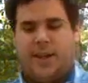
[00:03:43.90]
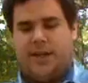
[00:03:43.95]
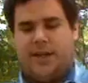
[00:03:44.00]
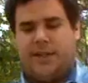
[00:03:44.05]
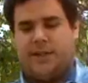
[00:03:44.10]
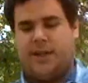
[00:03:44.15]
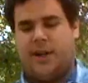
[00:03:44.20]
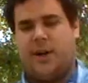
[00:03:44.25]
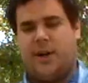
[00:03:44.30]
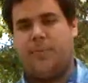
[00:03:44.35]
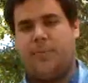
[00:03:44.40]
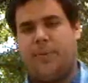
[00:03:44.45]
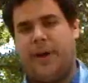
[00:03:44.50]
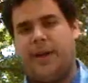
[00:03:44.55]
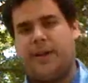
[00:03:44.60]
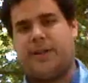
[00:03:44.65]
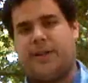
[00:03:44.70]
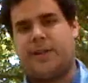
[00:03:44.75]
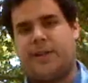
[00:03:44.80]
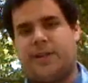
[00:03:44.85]
So
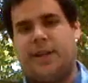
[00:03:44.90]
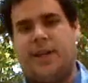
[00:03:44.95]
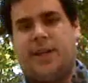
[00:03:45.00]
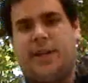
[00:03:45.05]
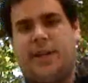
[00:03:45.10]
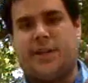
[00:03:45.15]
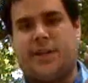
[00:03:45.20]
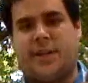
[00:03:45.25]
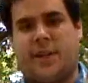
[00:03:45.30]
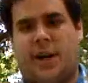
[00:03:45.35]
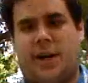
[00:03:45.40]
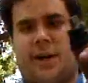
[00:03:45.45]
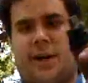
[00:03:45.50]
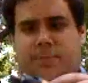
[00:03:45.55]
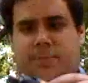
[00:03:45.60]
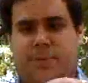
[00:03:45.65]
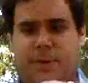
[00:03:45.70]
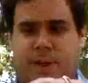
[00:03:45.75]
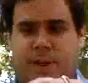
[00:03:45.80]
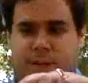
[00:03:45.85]
basically you just
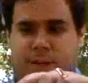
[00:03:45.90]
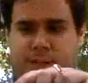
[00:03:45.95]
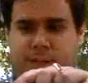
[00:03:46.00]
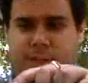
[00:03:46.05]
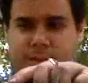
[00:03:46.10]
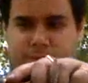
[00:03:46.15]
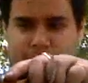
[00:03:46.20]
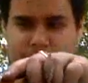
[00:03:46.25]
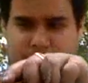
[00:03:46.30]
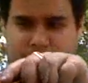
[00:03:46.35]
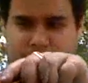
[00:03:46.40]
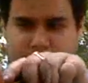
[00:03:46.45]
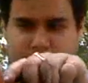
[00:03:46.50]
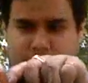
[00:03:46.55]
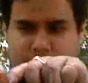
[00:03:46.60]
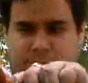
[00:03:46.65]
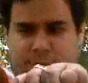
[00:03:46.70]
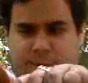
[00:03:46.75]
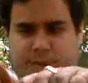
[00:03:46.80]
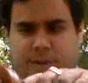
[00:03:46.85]
unplug it.
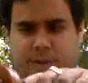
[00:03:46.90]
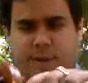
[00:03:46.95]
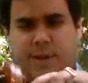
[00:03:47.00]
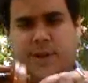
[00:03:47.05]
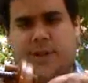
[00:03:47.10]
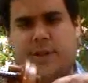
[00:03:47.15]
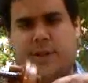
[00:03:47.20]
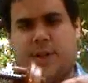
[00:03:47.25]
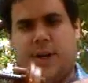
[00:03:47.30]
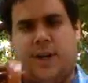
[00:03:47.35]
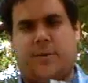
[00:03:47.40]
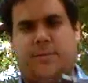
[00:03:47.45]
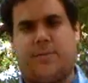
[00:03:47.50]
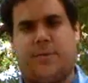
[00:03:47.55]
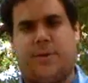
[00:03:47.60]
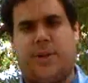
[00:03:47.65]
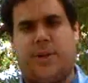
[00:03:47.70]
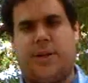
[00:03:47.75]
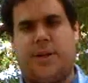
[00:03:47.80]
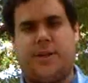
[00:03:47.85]
You just
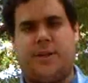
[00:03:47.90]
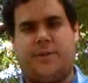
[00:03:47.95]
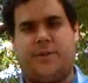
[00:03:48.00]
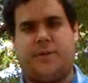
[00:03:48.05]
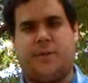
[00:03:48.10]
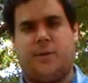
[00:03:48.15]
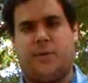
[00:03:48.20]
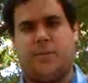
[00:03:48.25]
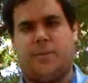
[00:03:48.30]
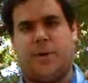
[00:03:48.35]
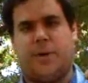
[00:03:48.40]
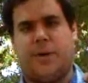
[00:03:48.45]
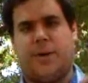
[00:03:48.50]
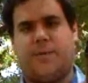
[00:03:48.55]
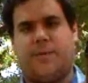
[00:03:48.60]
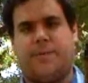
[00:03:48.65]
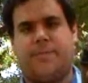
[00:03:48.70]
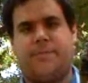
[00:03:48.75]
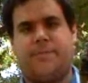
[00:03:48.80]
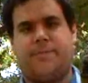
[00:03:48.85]
unplug the fuel
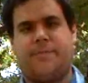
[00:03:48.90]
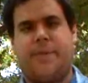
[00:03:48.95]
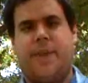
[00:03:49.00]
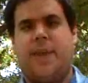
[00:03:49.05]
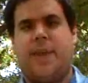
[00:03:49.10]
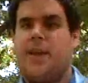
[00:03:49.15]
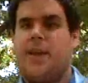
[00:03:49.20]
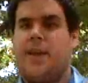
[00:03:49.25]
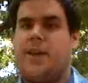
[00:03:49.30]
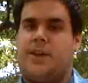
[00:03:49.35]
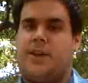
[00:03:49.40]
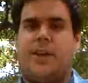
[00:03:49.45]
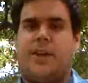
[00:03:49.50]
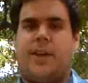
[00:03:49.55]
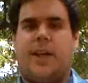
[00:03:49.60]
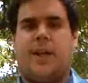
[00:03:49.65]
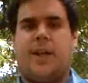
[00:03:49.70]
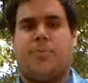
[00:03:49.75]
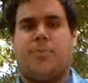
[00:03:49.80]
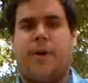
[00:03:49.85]
pump. You
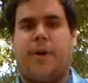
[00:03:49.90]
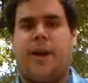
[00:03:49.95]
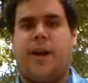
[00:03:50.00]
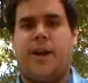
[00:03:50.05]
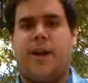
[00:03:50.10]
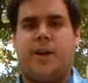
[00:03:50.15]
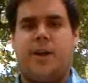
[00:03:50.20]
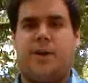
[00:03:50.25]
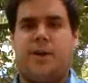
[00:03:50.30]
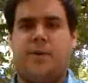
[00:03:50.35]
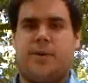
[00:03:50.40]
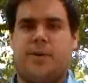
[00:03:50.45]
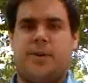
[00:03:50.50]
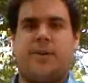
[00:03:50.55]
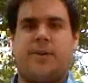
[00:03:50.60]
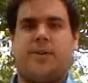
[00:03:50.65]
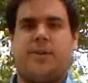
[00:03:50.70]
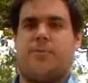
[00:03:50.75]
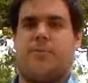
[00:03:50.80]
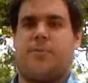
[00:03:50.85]
get a brand new
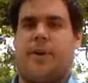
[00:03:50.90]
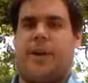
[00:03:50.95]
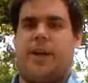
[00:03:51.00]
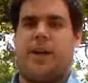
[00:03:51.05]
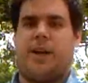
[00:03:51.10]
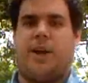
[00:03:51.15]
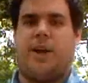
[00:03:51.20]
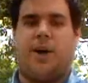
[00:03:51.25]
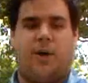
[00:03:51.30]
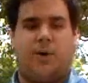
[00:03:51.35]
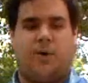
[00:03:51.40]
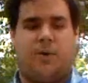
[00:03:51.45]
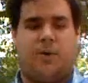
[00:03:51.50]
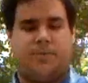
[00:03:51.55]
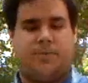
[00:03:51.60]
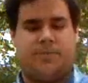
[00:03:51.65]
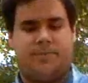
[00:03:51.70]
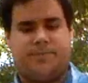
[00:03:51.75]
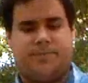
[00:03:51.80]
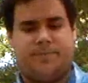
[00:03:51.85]
one, you bring it
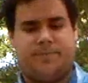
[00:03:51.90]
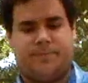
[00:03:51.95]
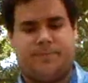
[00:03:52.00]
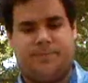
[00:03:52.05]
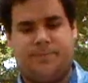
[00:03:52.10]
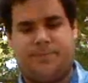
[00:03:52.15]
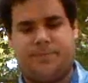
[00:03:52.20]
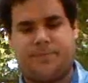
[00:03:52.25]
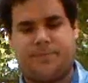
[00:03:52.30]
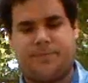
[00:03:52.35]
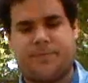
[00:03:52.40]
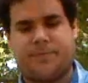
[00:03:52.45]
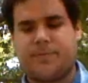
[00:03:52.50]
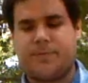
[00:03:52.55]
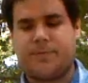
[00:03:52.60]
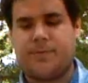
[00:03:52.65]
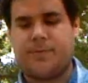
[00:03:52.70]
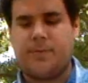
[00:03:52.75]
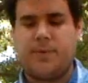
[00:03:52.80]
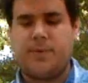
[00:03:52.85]
home,
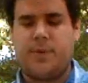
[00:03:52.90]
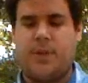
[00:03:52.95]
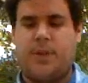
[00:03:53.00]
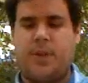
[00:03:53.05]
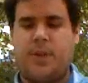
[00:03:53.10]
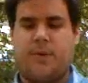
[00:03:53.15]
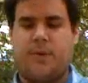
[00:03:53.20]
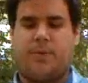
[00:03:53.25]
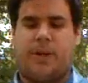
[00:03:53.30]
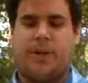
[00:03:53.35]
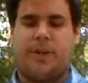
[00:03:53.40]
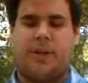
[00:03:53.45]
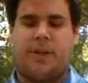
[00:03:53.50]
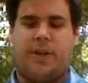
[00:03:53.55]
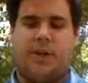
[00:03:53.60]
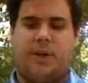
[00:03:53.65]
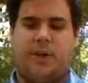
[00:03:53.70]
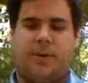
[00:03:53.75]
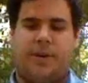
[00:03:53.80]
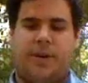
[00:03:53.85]
you plug the
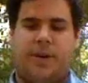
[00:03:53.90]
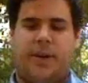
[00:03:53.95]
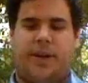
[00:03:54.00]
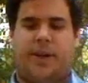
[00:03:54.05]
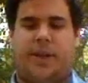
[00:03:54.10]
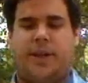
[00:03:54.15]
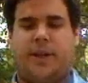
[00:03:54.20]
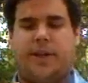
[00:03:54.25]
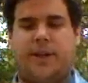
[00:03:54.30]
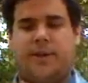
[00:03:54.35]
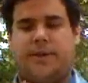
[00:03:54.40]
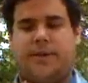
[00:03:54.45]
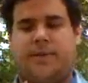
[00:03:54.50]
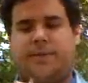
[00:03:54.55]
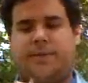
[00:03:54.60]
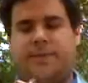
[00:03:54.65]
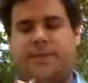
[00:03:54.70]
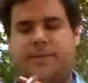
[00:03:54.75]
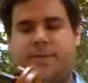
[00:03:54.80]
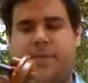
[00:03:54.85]
new one in here,
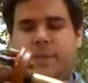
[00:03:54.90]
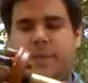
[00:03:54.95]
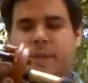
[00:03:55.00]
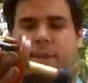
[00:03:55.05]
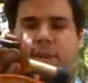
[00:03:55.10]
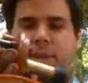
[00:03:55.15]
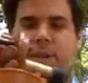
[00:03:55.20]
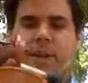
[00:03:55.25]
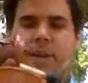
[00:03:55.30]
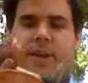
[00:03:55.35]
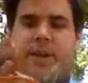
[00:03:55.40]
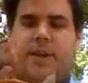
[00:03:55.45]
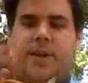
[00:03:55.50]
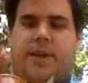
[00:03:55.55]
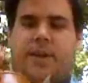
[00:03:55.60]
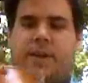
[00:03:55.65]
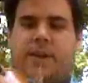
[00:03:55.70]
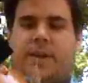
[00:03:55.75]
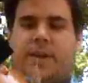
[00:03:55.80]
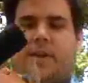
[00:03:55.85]

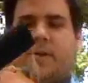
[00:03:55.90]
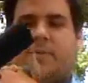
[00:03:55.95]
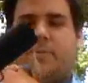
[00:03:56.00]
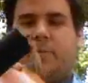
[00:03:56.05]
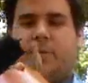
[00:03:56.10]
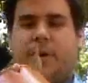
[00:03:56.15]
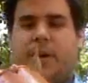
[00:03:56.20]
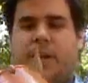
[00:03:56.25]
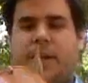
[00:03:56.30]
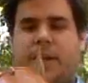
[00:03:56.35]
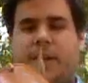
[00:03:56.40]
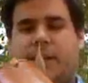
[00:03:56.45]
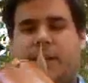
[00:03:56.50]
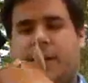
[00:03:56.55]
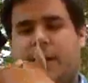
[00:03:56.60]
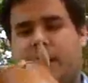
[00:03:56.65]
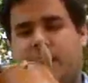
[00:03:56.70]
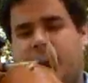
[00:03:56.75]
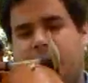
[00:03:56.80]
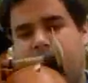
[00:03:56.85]
you put it in the
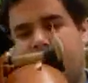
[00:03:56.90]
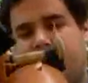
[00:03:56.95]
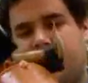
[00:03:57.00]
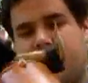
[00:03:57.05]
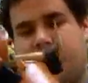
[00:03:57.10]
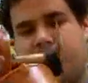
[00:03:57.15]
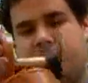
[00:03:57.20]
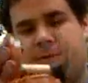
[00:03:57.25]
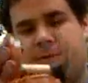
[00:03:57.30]
case,